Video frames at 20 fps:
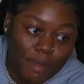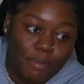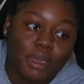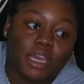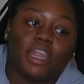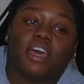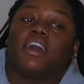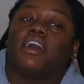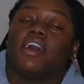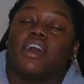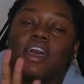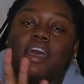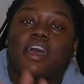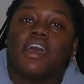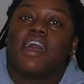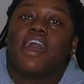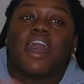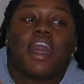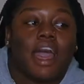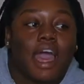I'm gonna
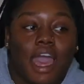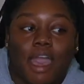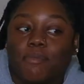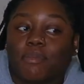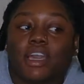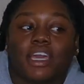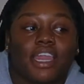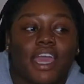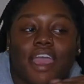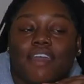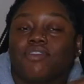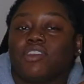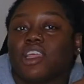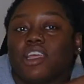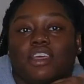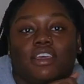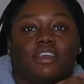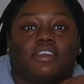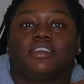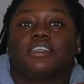have
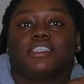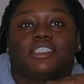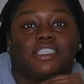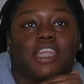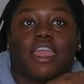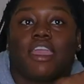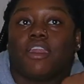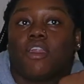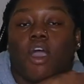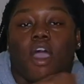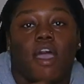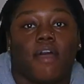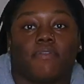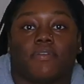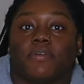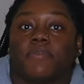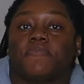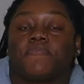to shake it off.